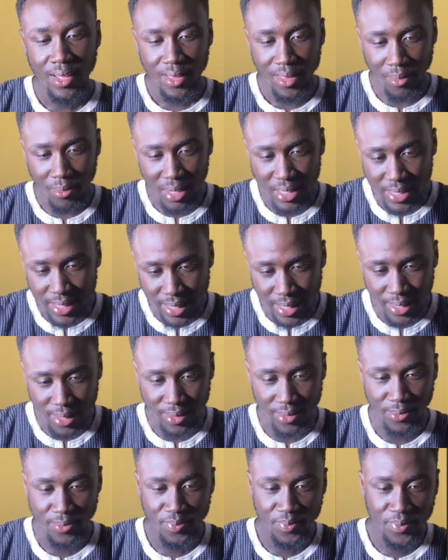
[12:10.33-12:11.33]
Number
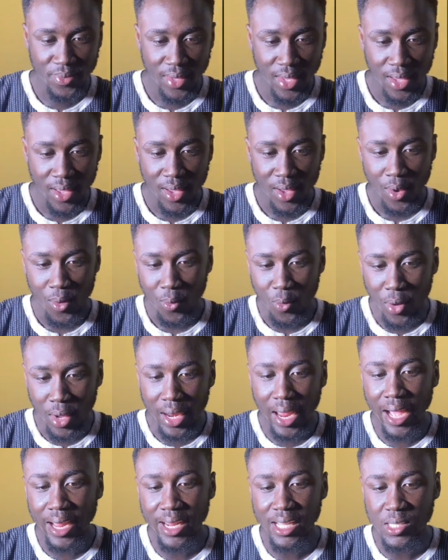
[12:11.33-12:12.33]
three, what
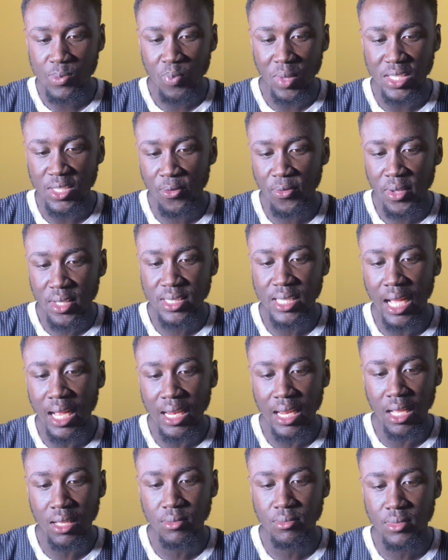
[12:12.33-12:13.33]
are the specific
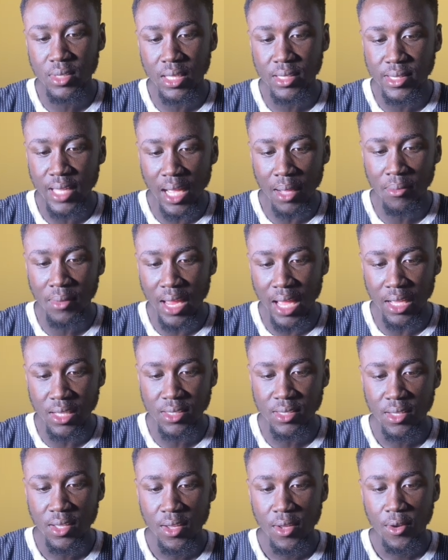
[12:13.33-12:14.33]

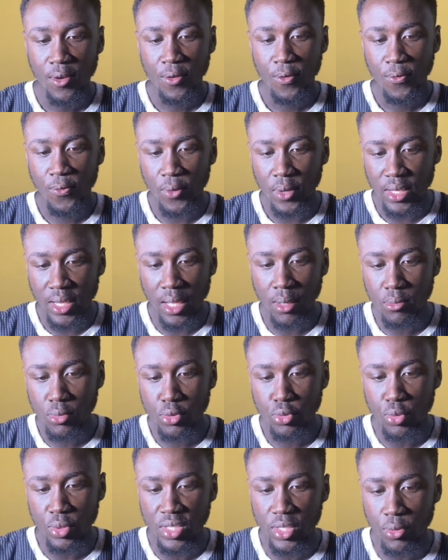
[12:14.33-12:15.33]
timelines for them
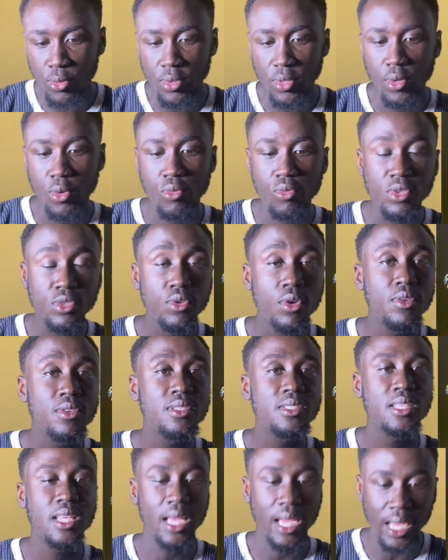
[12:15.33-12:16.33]
to yield
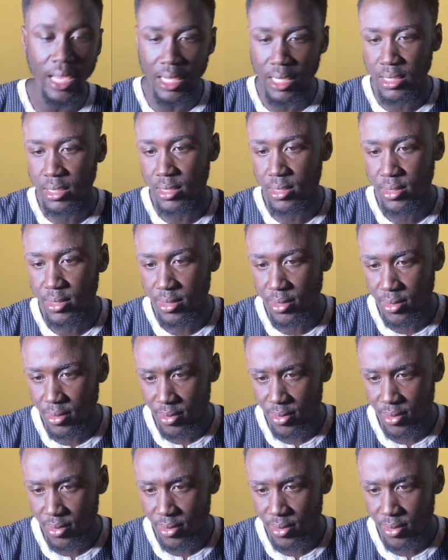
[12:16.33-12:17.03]
results and